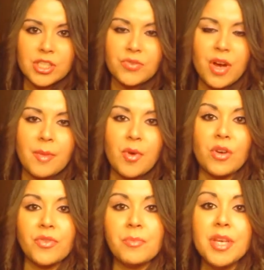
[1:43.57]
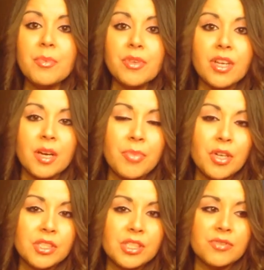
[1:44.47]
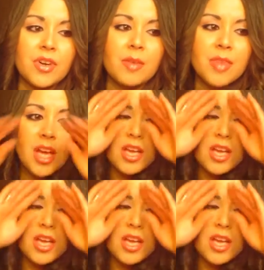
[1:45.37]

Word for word: from or from people that I purchase from,